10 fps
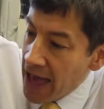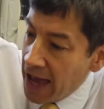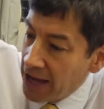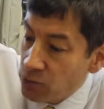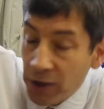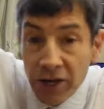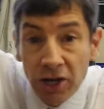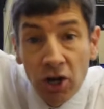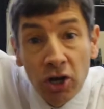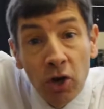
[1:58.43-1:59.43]
And we're
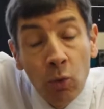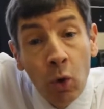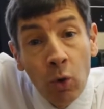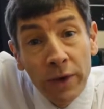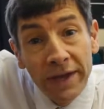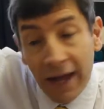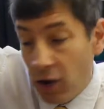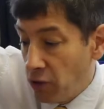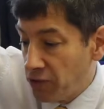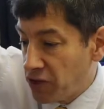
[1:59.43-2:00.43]
going to look at what we
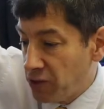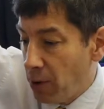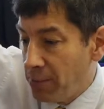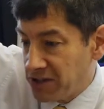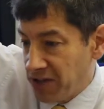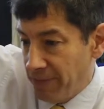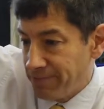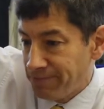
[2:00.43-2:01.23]
get on the thermometer.